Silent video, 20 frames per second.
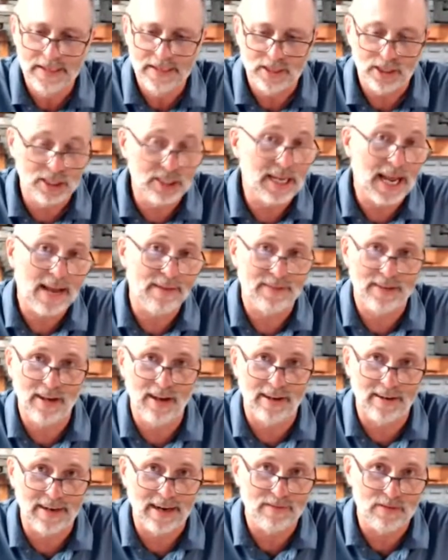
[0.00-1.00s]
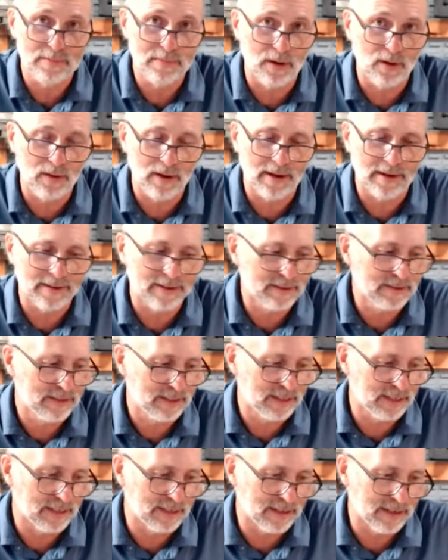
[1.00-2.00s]
She's an avid hunter, avid bow hunter,
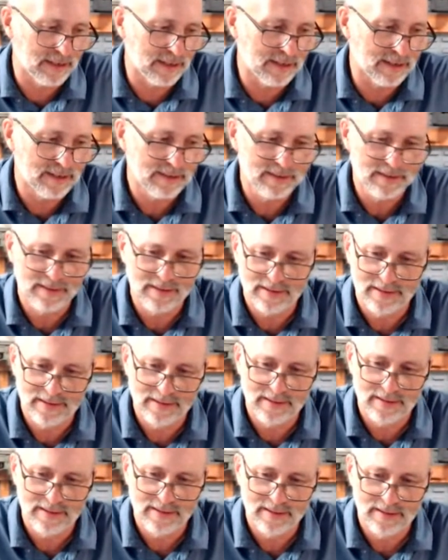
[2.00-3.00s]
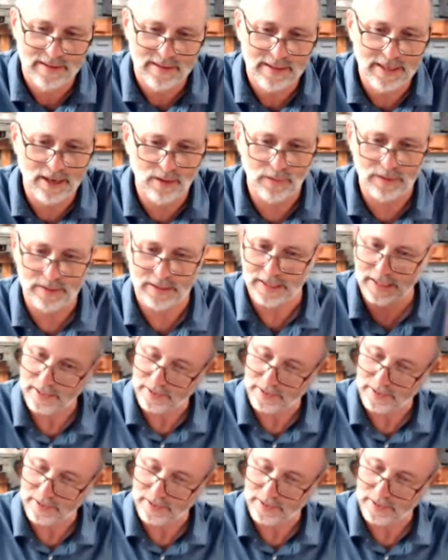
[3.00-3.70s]
and can't wait to get